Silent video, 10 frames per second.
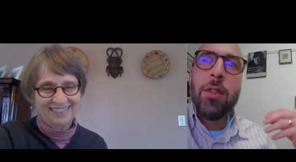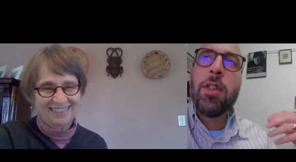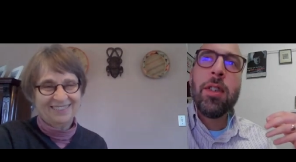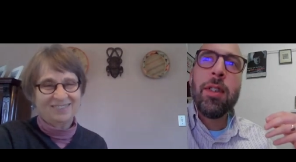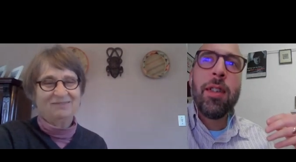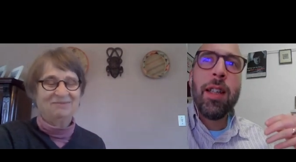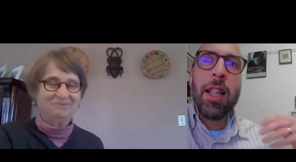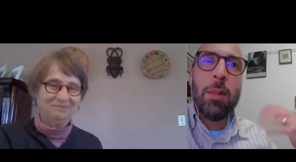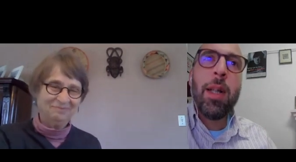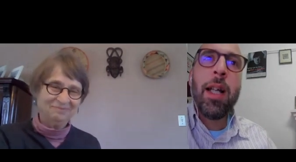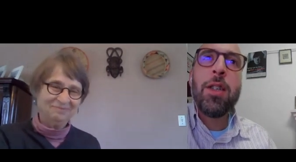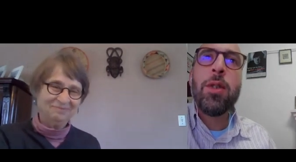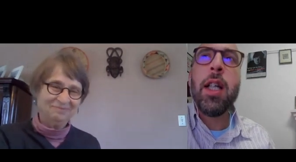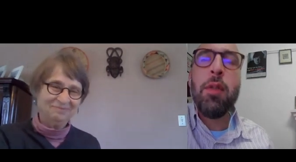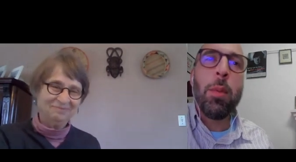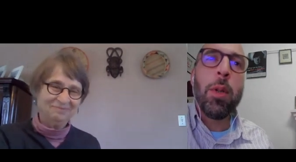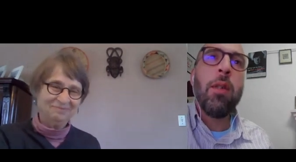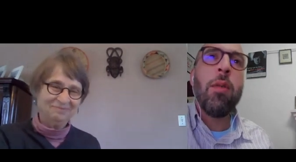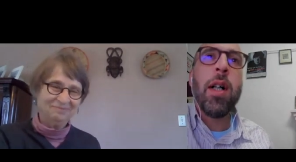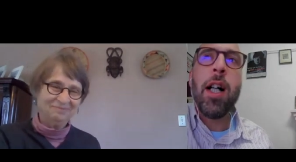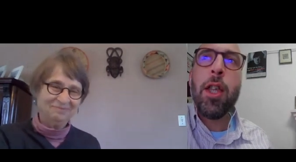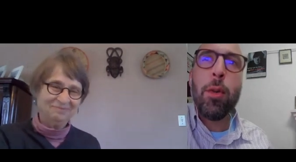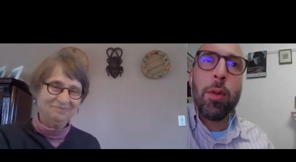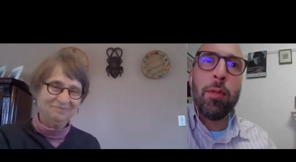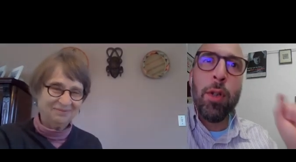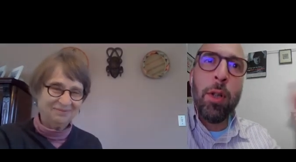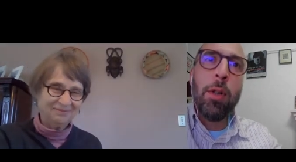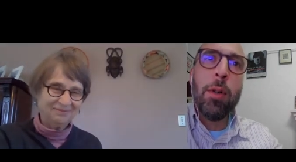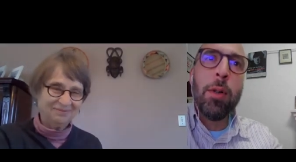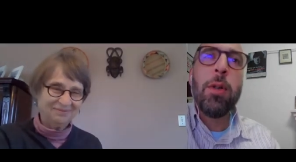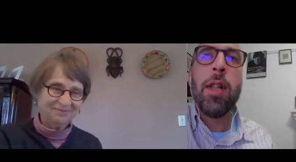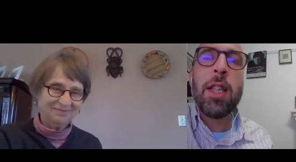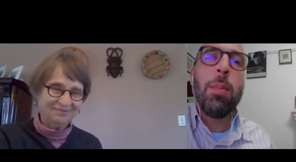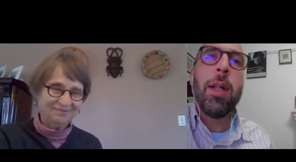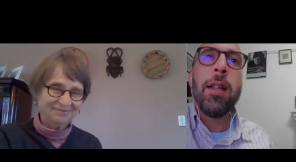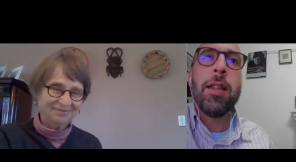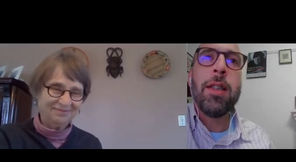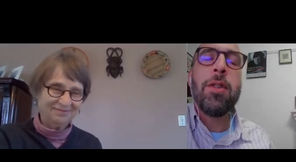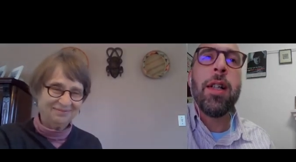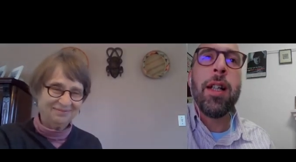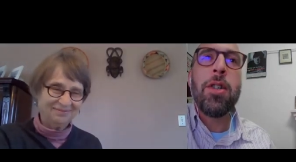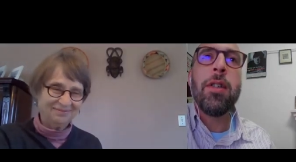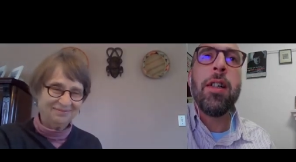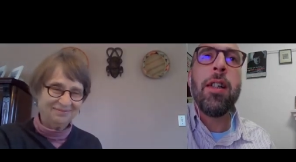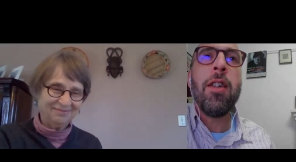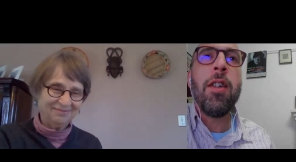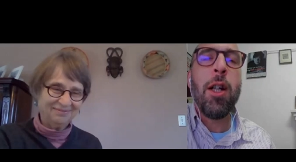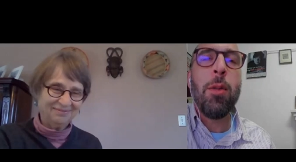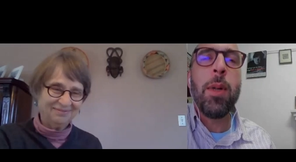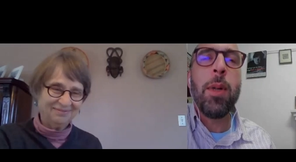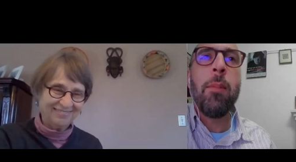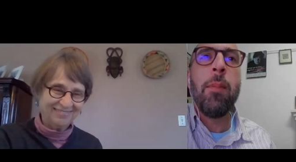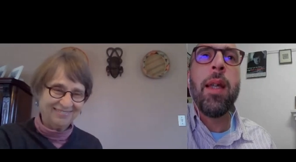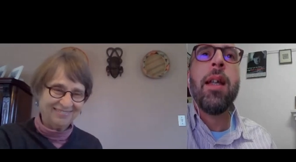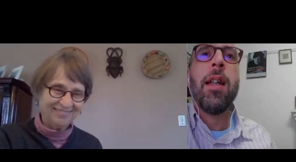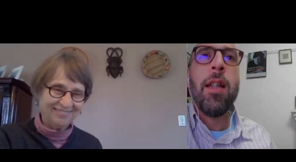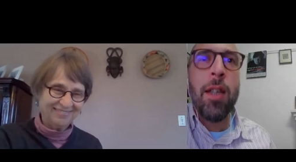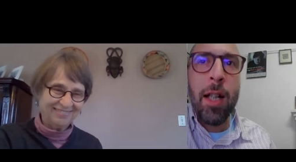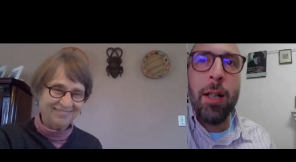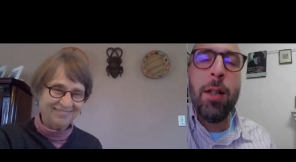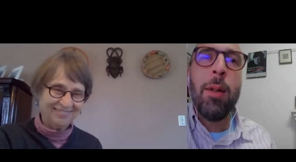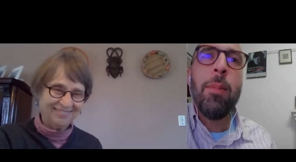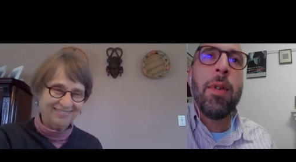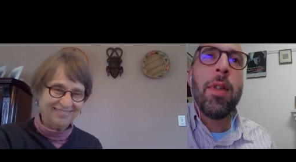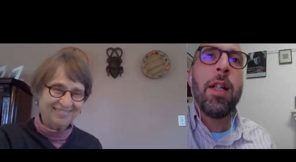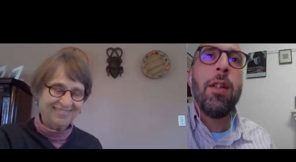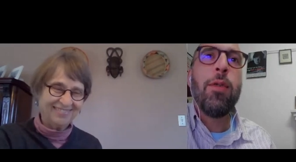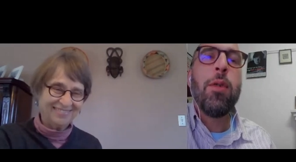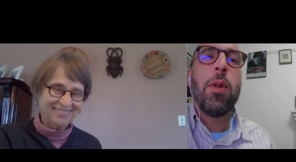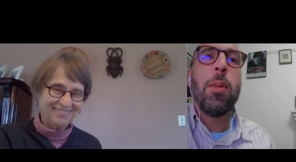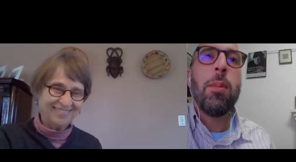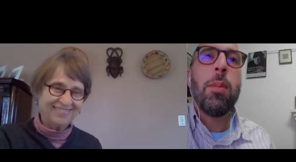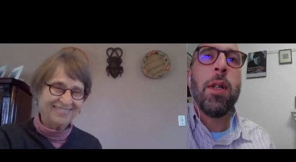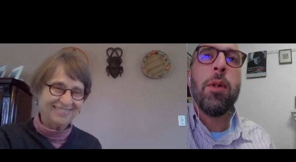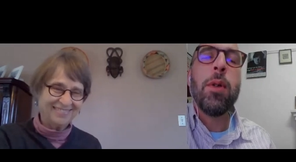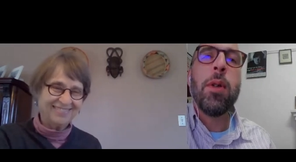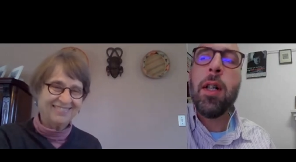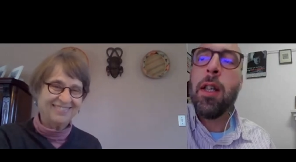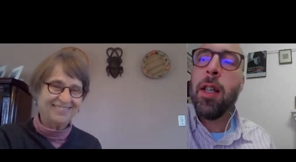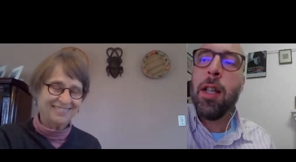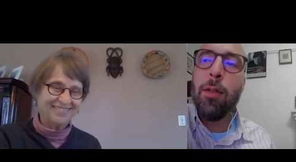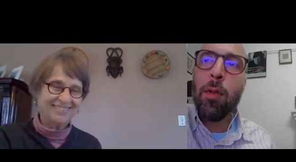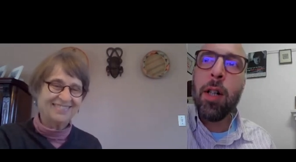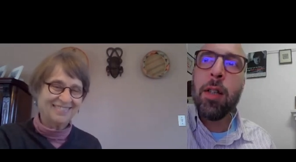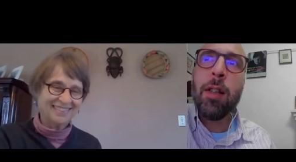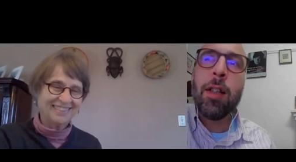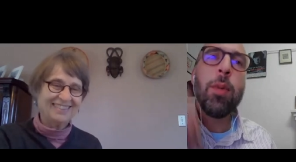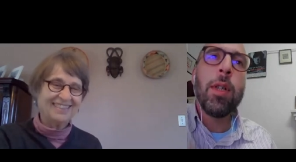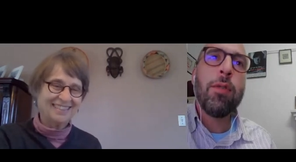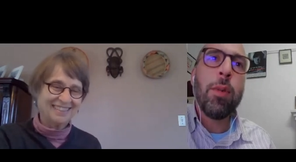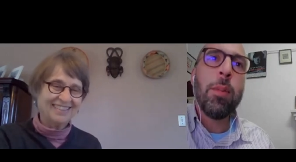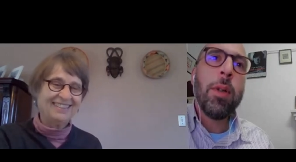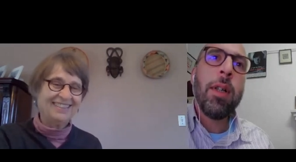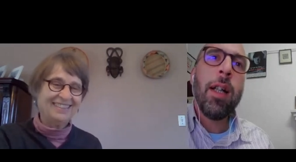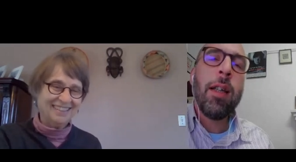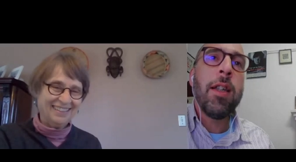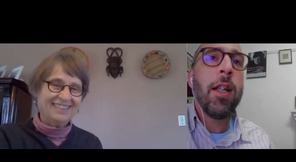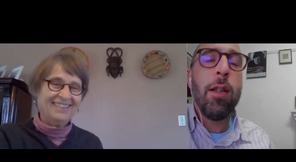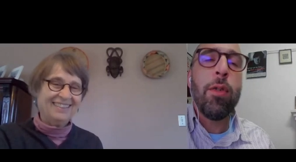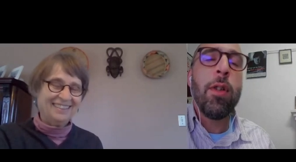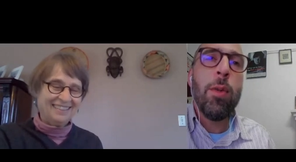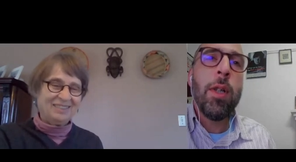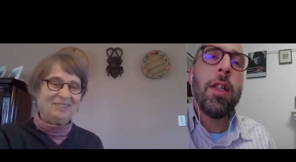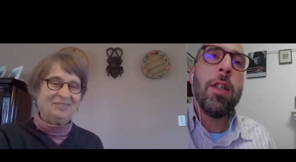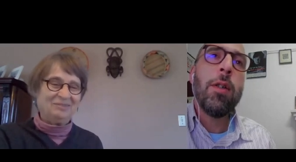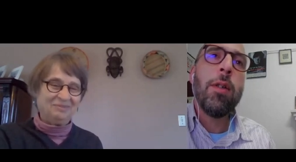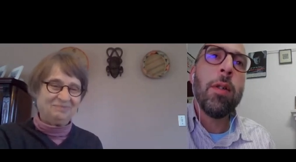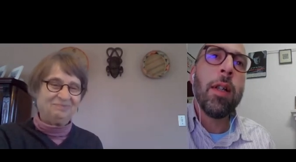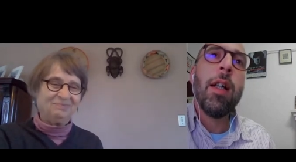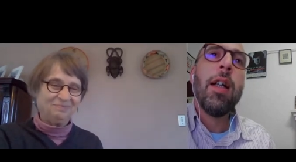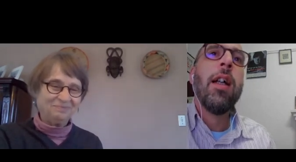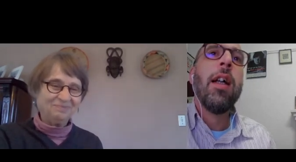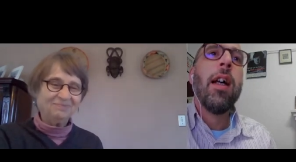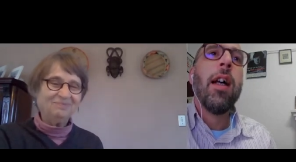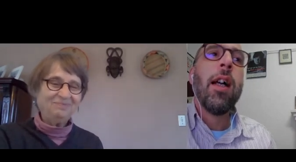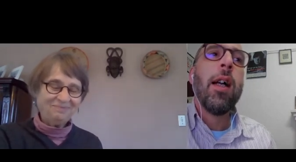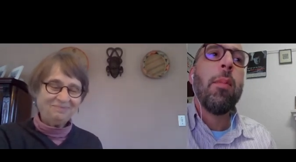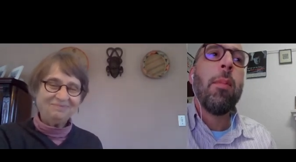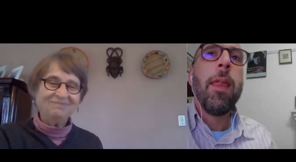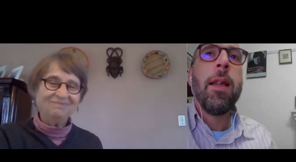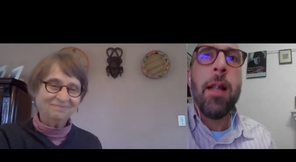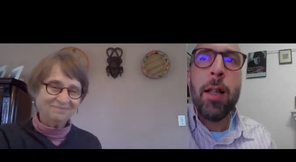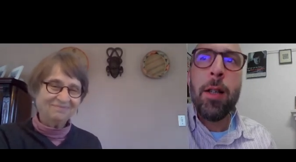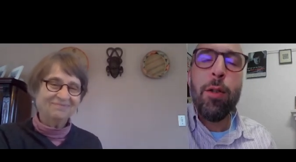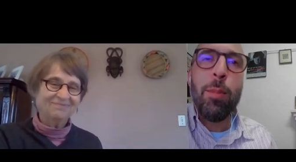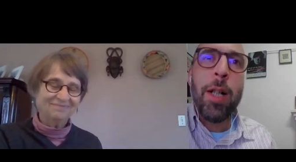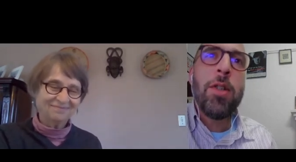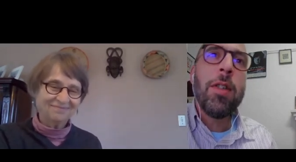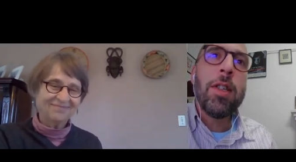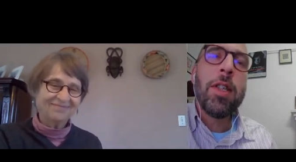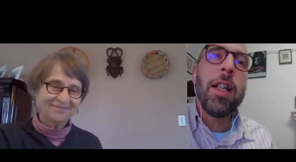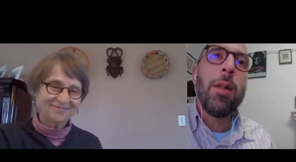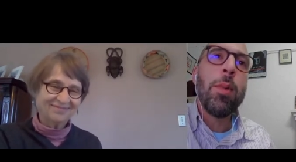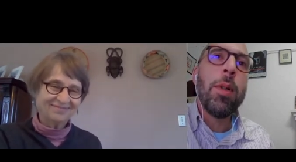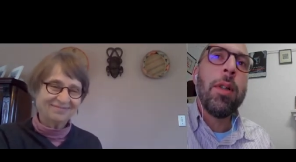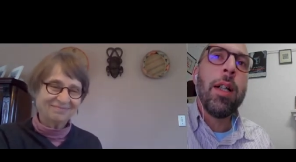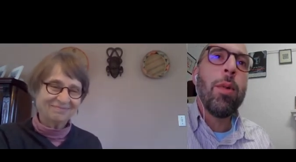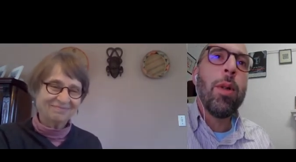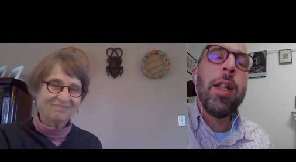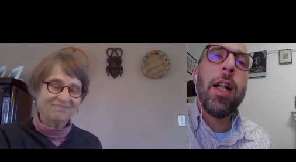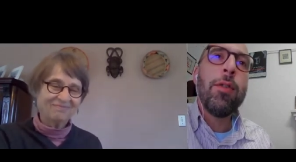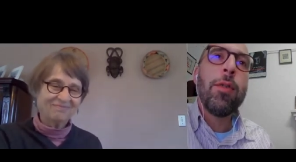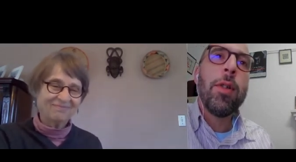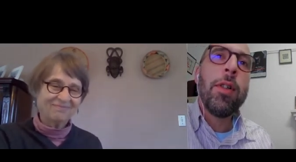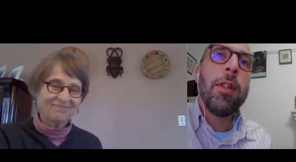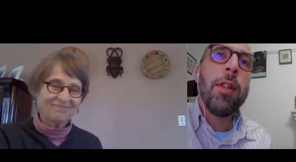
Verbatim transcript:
Speaker 1: just explains to everybody why I thought of you to explain the situation in Ethiopia thank you. Thank you for being who you are. Thank you for writing this wonderful book. And thank you for the work that you're doing. Um, now that you've mentioned the second book, I will look out for it. And